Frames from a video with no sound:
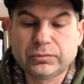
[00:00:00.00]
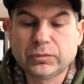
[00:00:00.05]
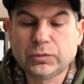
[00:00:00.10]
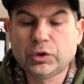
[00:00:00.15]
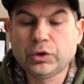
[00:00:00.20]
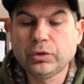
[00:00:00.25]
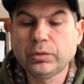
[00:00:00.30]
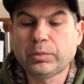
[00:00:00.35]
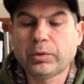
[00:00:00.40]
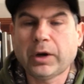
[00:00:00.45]

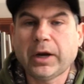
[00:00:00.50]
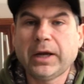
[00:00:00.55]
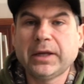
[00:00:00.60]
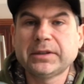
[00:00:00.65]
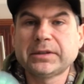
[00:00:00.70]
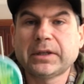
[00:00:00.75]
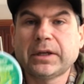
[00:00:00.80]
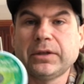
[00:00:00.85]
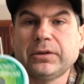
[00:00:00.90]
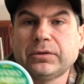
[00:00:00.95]
2
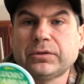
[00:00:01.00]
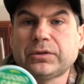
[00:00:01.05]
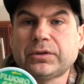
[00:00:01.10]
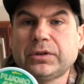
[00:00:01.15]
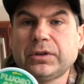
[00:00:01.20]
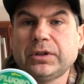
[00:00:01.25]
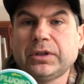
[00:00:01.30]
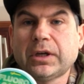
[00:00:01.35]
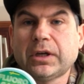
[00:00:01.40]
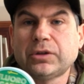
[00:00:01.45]
brands. I use
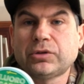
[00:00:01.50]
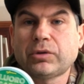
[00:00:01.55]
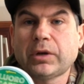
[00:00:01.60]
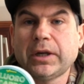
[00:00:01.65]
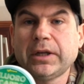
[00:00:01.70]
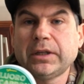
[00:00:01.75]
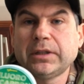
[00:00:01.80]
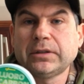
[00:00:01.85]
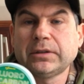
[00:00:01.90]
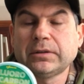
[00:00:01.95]
the
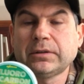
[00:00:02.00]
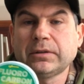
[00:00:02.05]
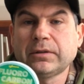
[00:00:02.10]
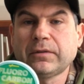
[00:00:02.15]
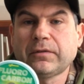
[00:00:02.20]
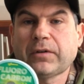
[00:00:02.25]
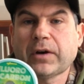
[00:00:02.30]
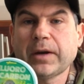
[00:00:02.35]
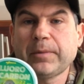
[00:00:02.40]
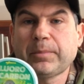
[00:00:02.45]
Adrenaline
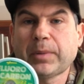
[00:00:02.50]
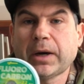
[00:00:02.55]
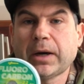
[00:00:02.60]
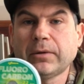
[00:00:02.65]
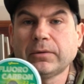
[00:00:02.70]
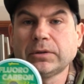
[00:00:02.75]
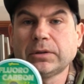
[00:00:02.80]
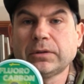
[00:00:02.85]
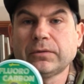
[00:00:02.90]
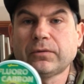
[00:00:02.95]

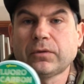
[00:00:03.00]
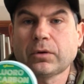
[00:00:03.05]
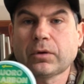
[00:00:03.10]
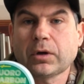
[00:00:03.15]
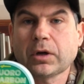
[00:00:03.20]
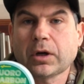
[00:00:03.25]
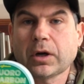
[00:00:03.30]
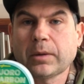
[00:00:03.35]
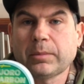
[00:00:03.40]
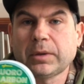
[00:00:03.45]
5-pound
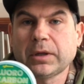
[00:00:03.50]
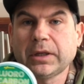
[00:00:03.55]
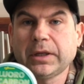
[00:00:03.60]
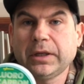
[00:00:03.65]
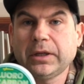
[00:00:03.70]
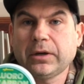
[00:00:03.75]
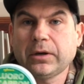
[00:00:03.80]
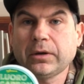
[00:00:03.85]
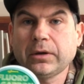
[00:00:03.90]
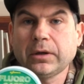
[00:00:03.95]
fluorocarbon
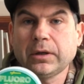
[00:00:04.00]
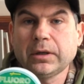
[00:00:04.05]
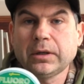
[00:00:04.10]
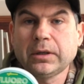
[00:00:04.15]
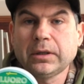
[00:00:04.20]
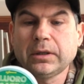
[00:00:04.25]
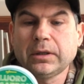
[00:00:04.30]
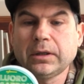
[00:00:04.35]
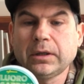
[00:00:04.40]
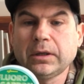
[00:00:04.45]
leader.
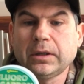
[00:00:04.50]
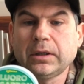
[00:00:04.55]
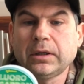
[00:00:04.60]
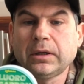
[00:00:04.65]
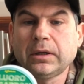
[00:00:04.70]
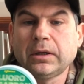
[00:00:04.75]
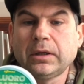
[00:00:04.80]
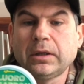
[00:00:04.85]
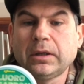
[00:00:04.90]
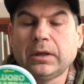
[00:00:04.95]

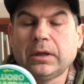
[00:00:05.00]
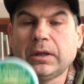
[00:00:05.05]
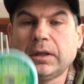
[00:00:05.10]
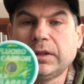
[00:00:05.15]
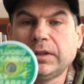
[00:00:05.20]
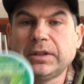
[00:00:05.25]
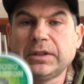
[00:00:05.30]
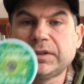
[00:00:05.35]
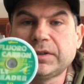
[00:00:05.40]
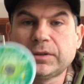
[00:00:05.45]

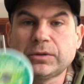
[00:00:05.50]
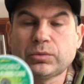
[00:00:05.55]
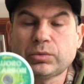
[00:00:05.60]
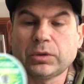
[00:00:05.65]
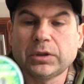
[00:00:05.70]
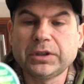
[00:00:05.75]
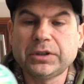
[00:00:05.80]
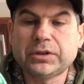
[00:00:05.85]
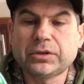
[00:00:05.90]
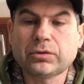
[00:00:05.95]
This is
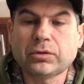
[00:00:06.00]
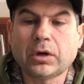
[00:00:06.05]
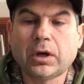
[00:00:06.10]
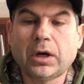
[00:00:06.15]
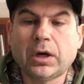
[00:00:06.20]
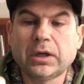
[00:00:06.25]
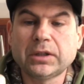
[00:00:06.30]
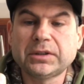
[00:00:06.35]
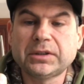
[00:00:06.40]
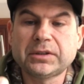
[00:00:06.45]
really
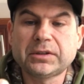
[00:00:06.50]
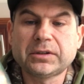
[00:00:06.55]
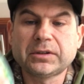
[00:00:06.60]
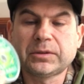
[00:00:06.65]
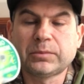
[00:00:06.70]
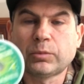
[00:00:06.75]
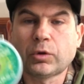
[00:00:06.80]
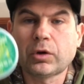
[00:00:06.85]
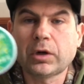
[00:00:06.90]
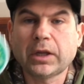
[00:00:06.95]
strong. This is
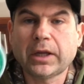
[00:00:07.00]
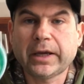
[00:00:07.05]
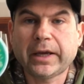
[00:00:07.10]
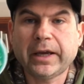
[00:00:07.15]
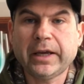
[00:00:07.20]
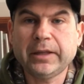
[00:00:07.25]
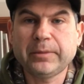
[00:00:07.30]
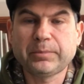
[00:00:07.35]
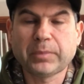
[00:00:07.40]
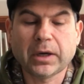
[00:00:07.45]
more like
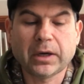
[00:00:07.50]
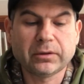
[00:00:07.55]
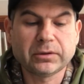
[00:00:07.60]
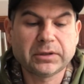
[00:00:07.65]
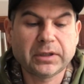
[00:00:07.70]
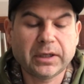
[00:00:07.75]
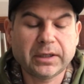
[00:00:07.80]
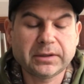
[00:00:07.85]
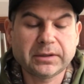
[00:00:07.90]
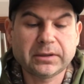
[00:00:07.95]
8-pound
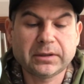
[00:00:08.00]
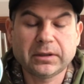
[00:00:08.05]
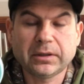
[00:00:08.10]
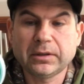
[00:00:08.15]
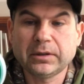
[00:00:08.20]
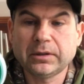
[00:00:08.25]
test.